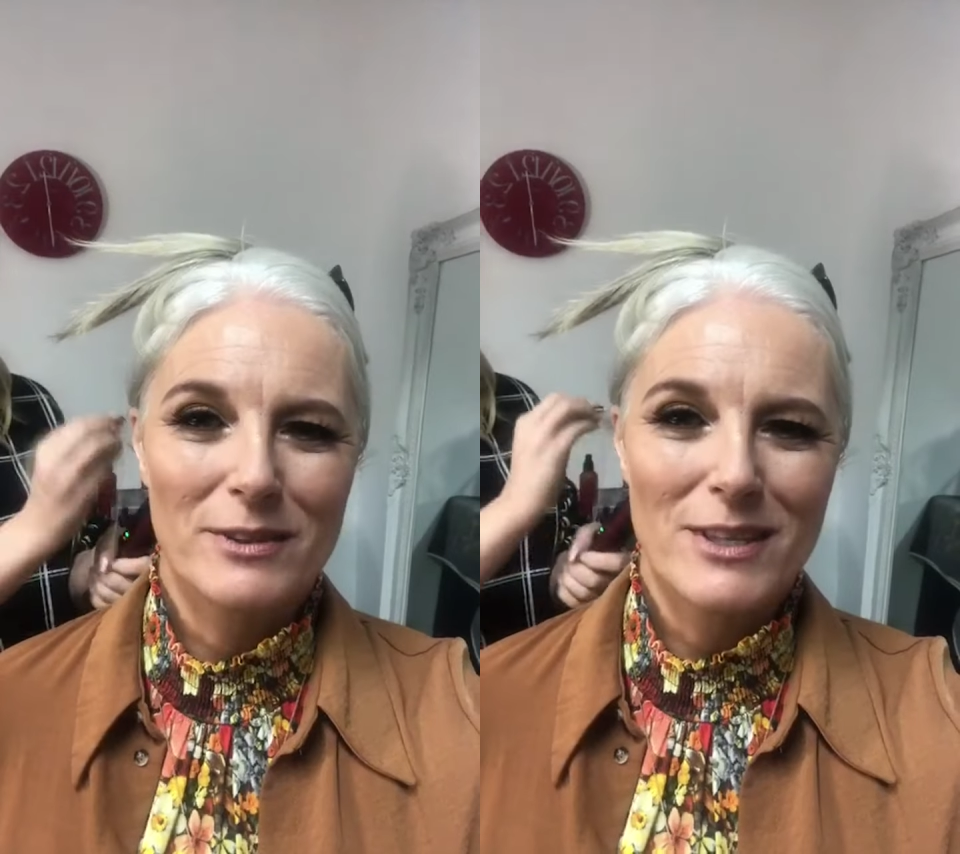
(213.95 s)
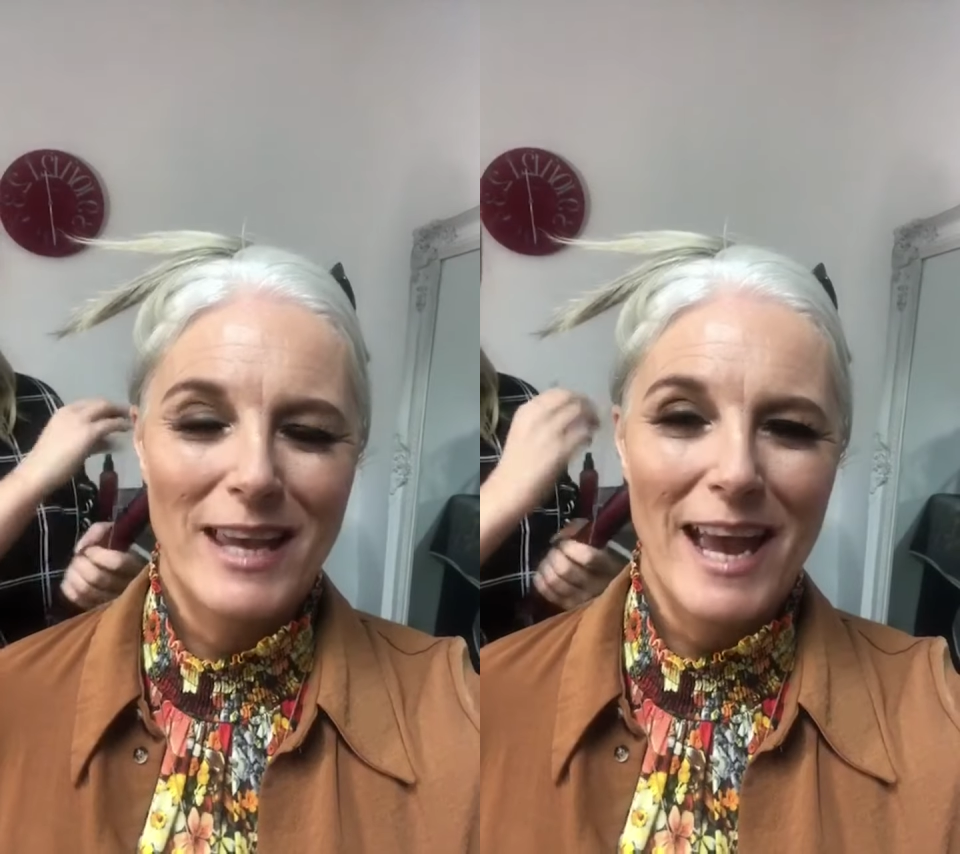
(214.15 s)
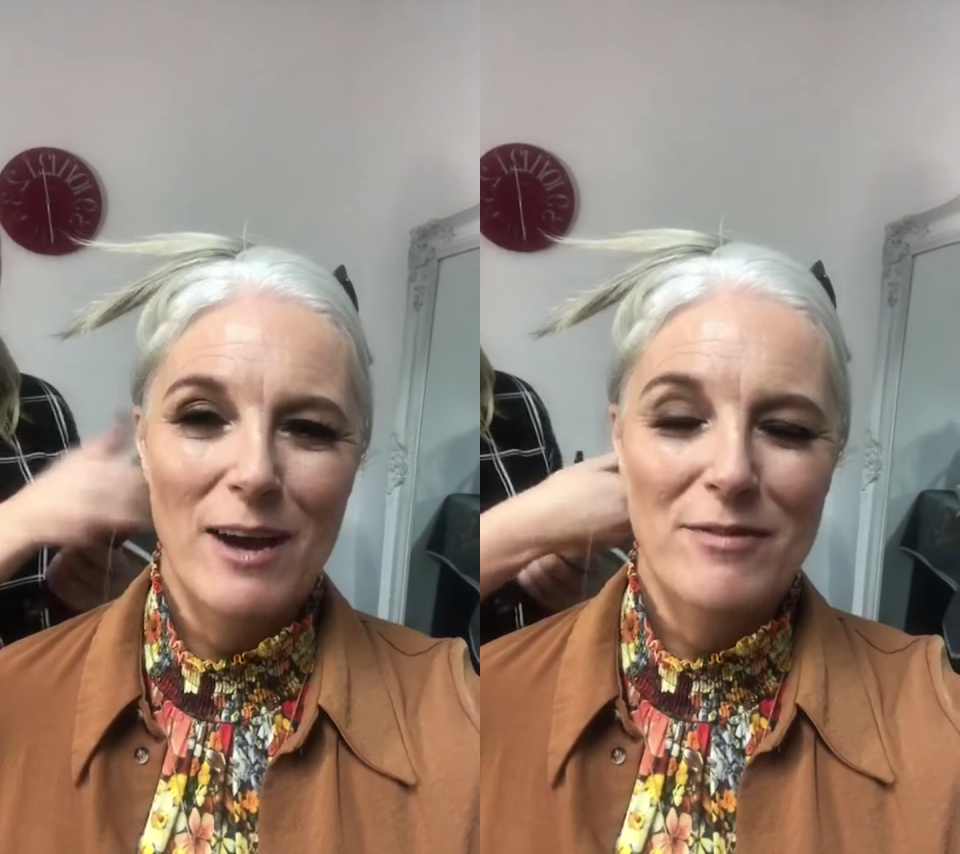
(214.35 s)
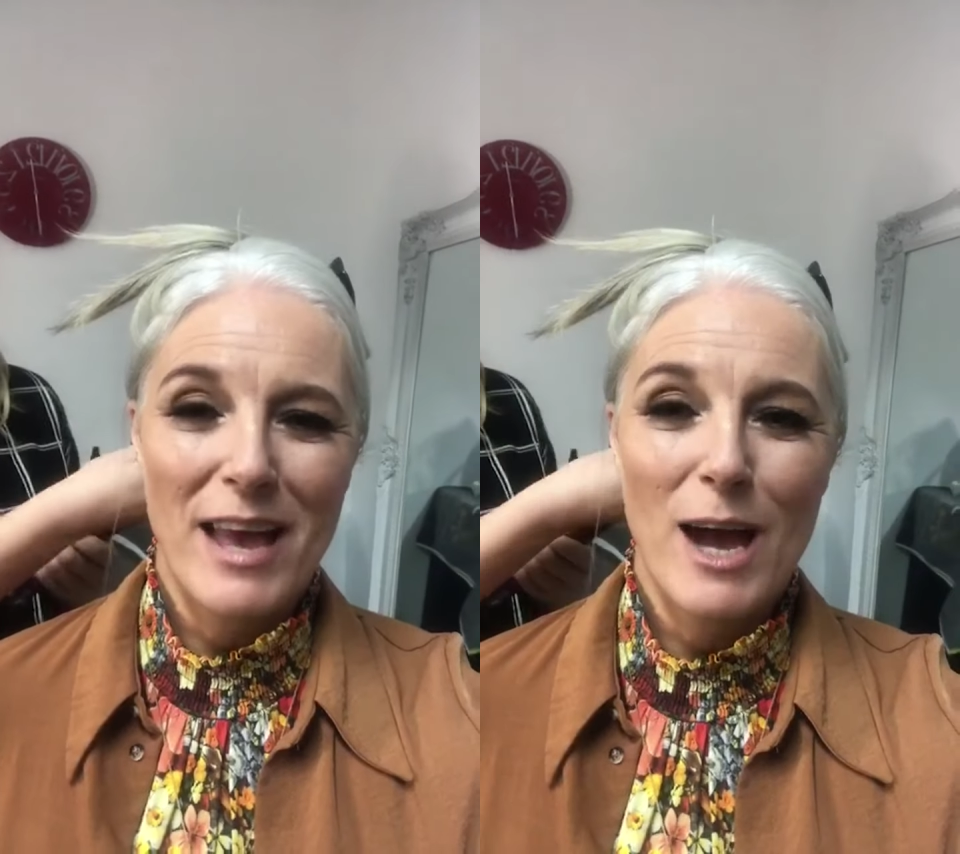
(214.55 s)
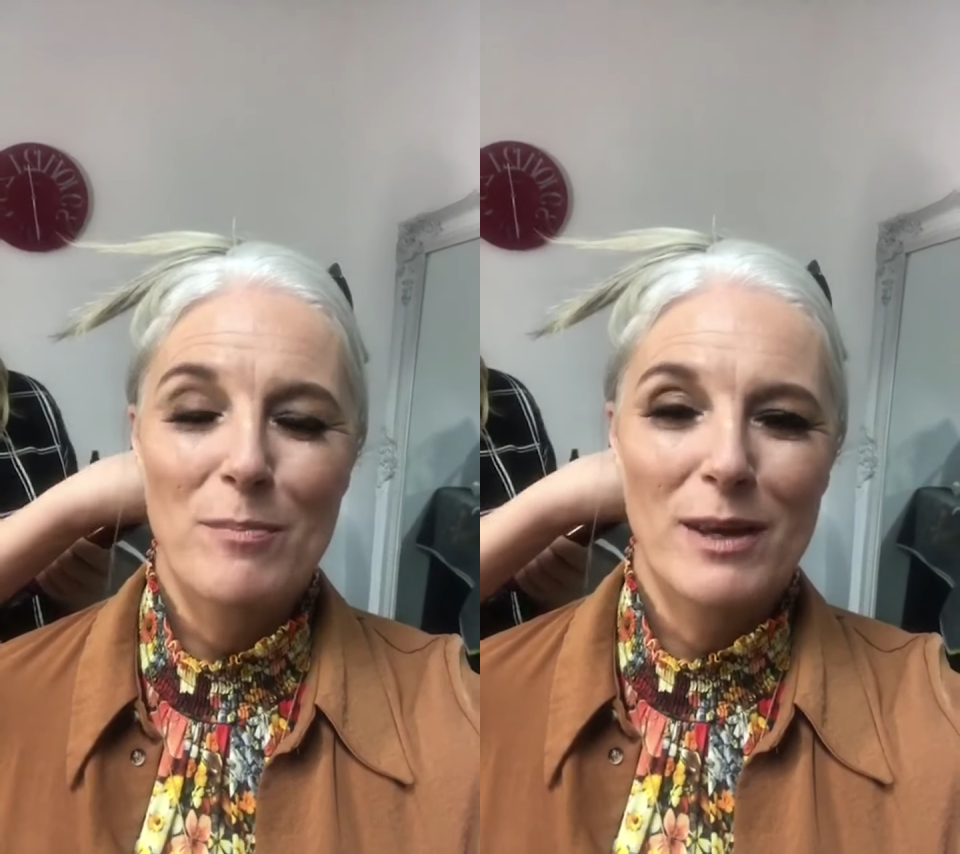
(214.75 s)
get out of
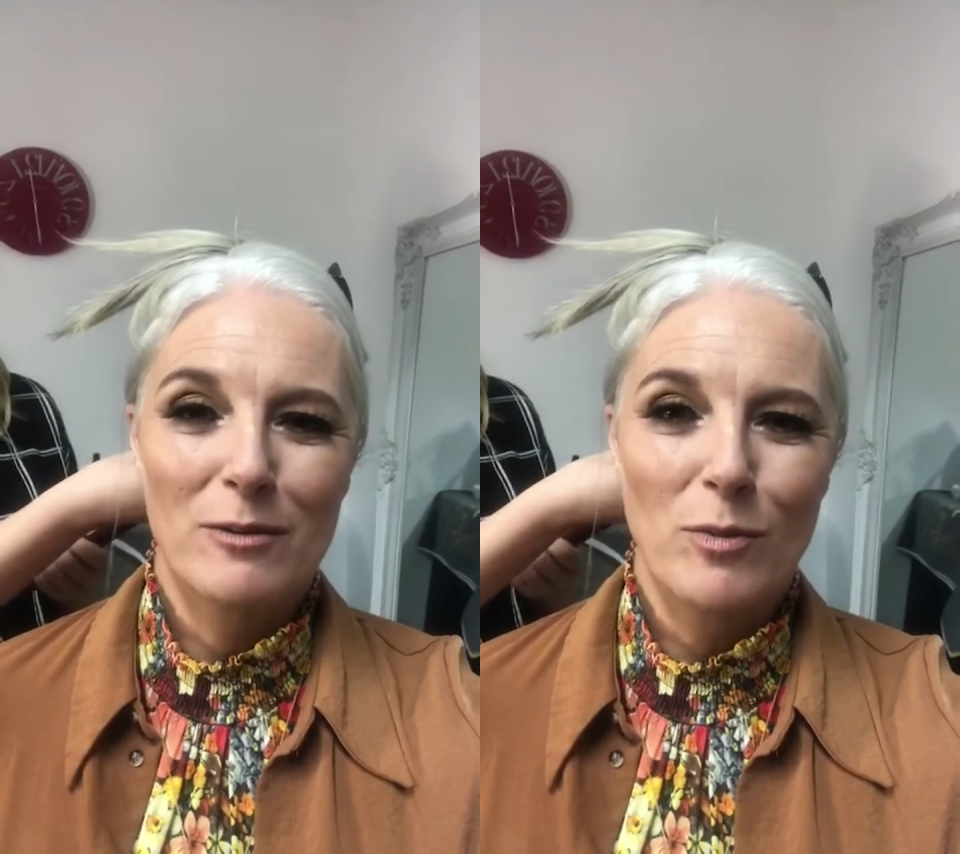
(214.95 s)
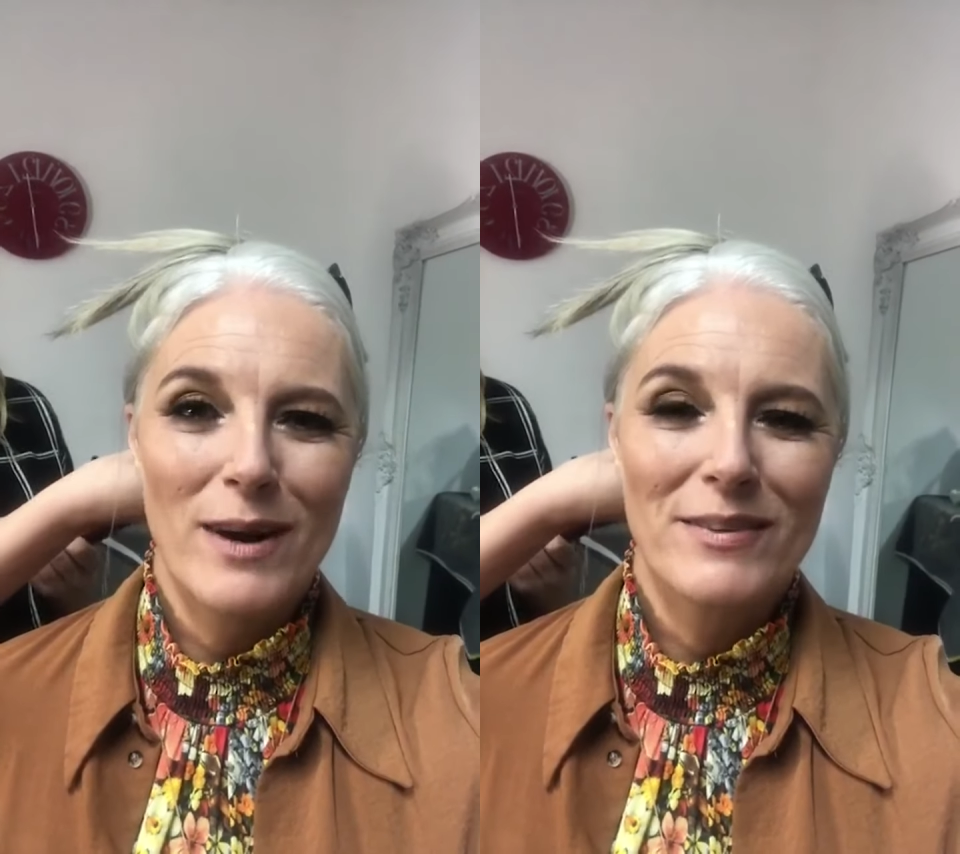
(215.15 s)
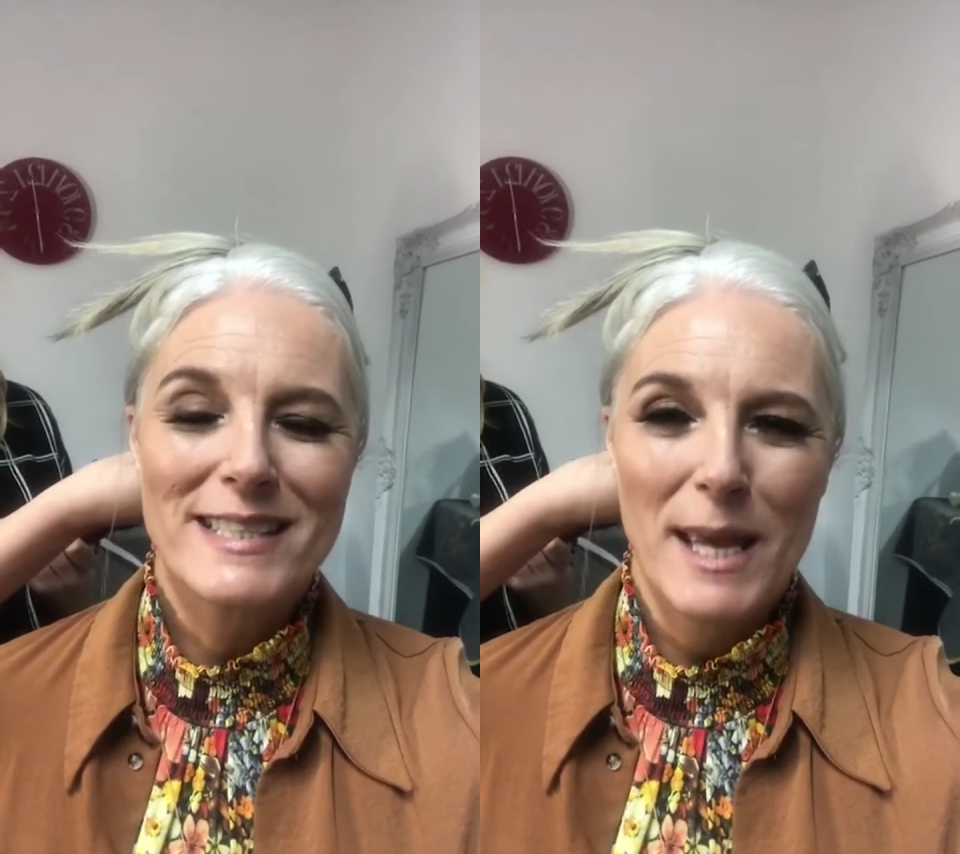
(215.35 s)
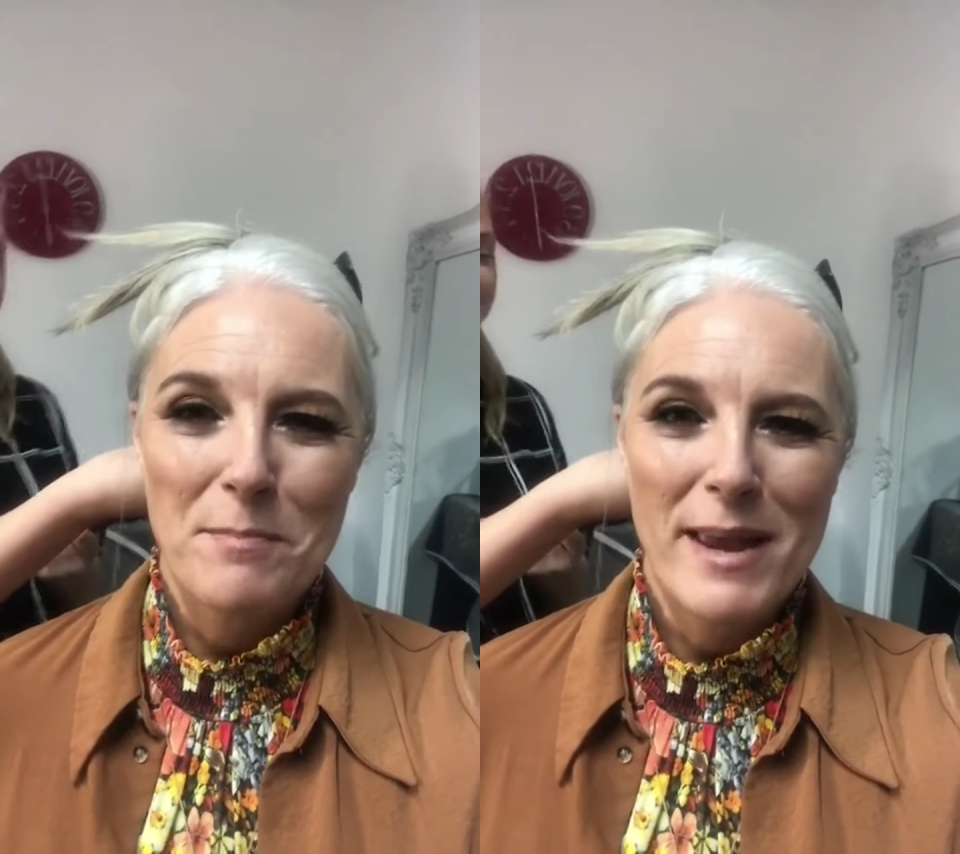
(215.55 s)
that habit of wearing the same